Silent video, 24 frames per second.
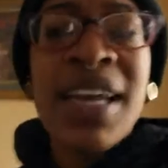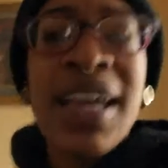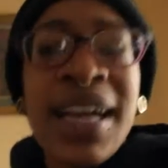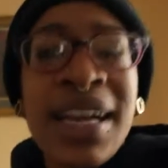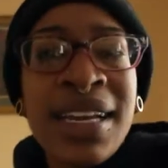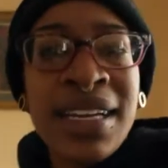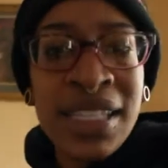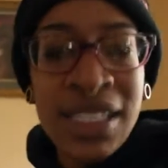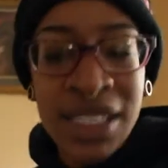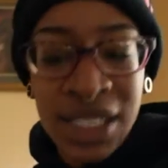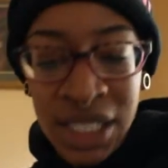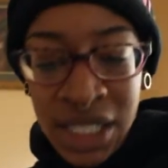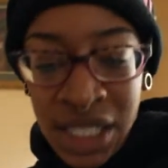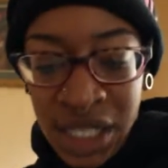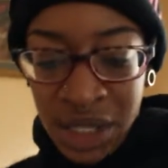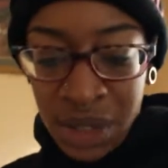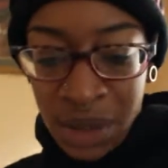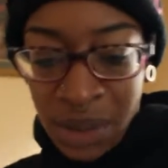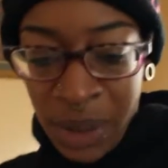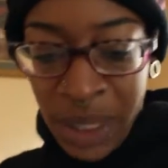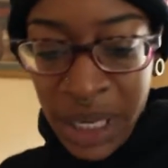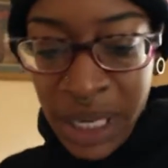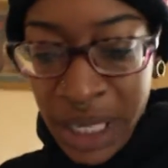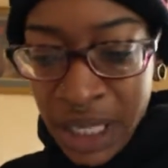I need to
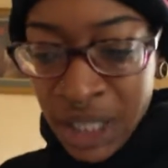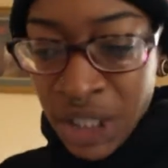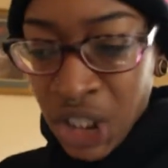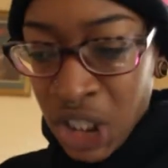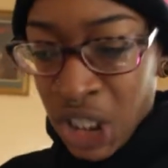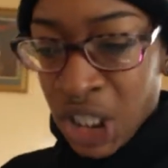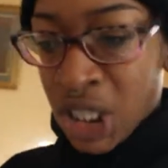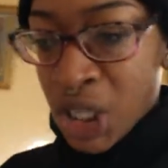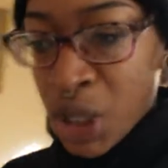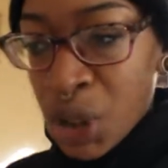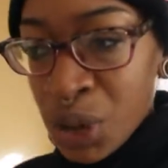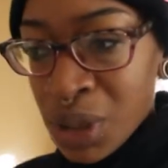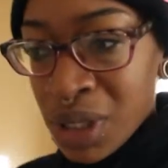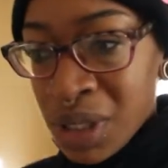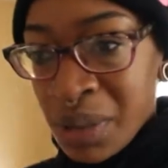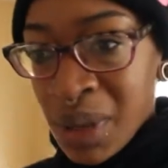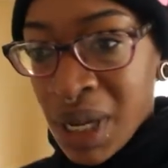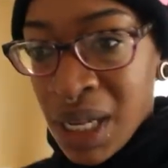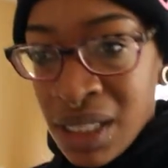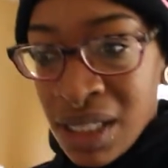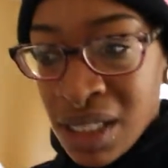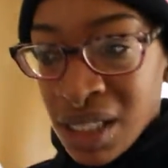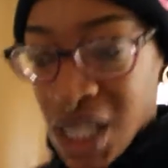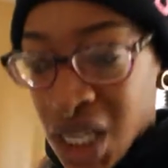just reintroduce
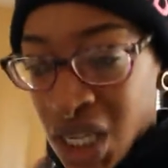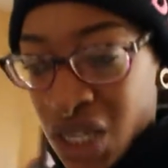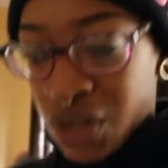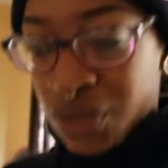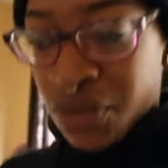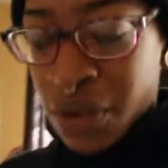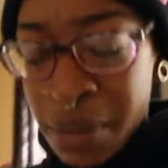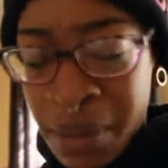myself.